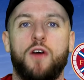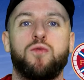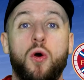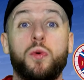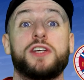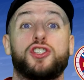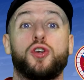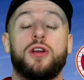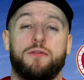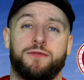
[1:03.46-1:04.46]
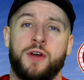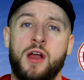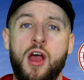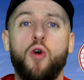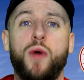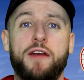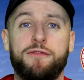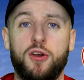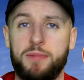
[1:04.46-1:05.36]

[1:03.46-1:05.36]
of what we should have went through,